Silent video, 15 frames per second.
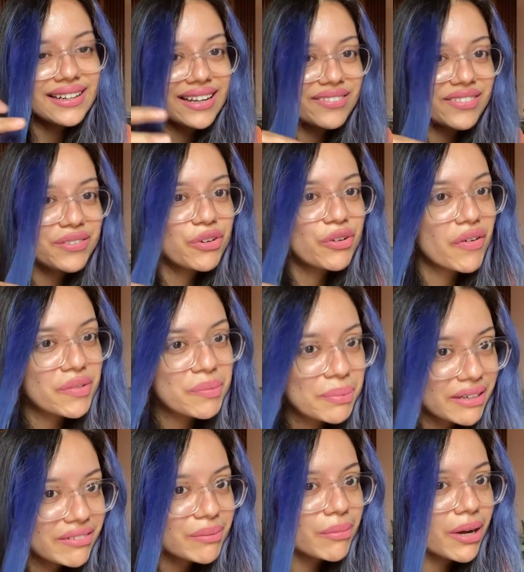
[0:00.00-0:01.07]
Like if you ever
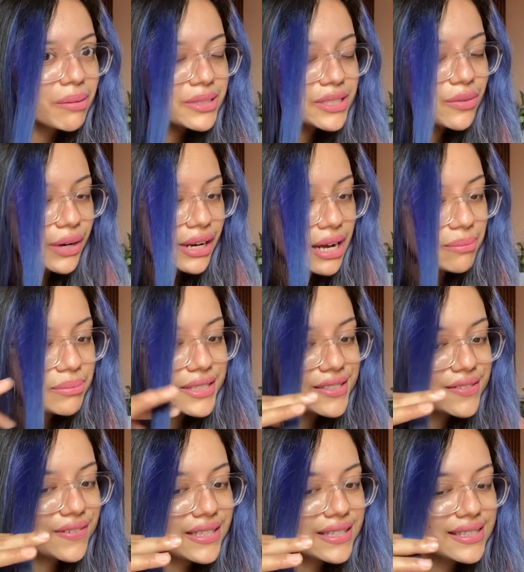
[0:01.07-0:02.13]
played with Barbies growing up,
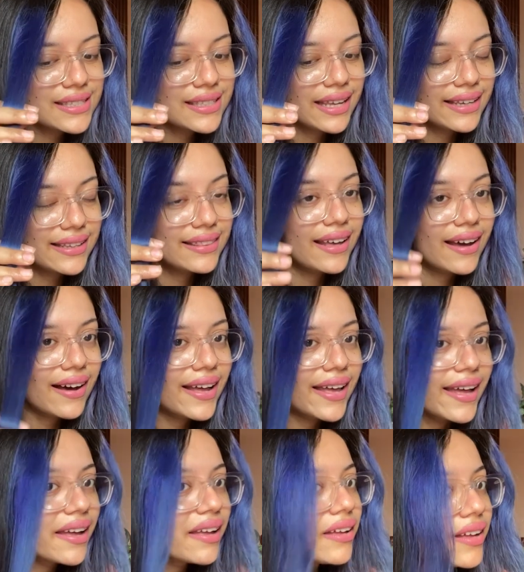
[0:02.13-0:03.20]
this feels like their
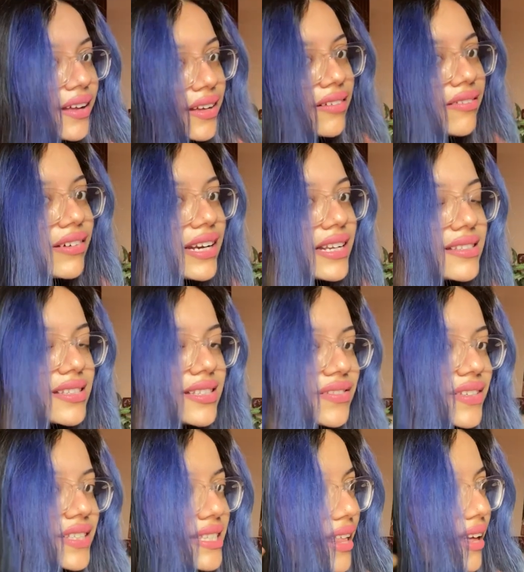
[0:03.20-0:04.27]
hair, whereas this
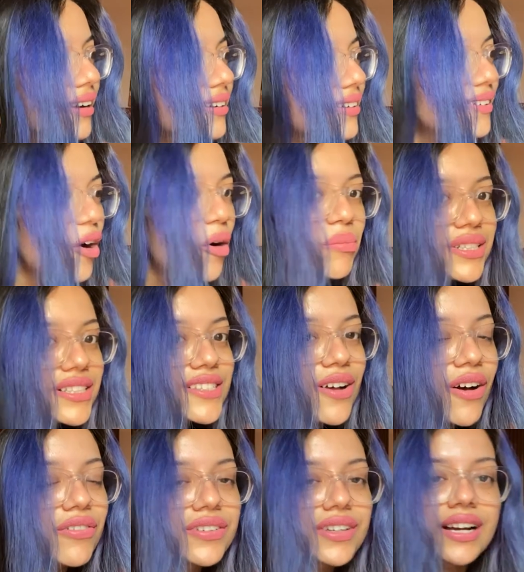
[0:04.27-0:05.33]
feels like normal,
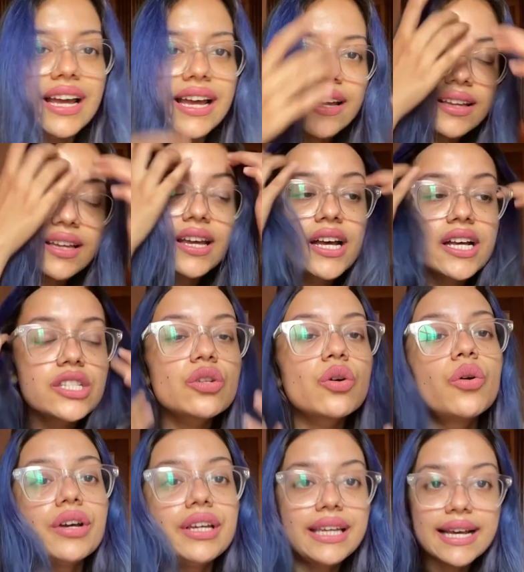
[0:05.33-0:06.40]
softer hair.
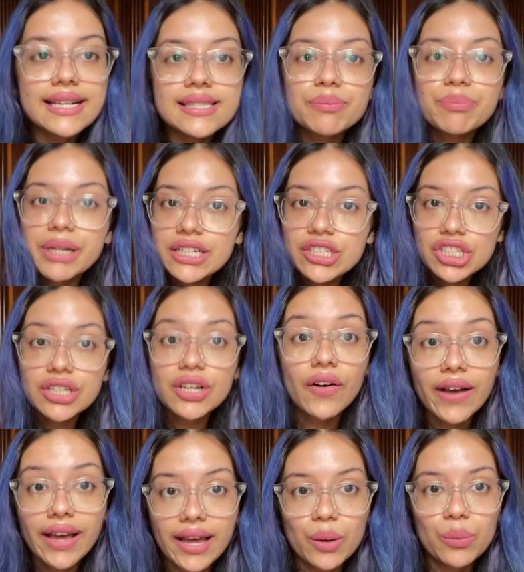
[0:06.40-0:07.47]
So yes, bleaching your
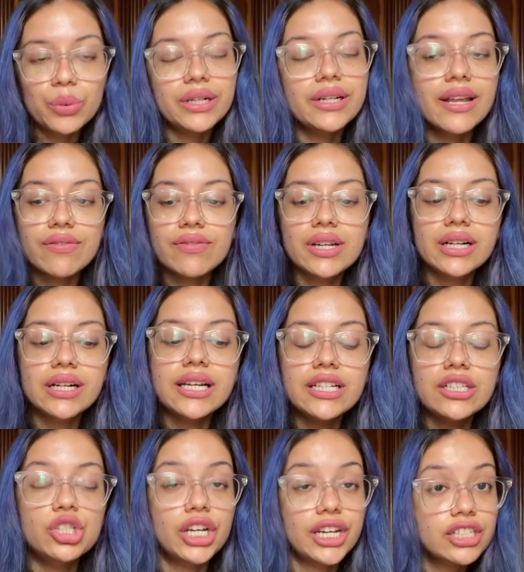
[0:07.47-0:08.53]
hair will definitely
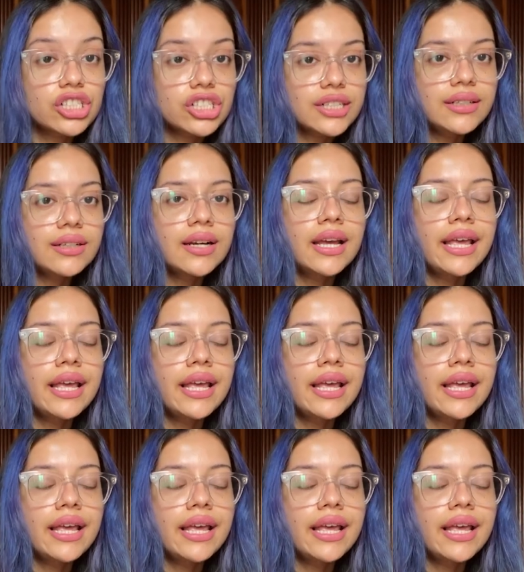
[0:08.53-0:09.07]
change it.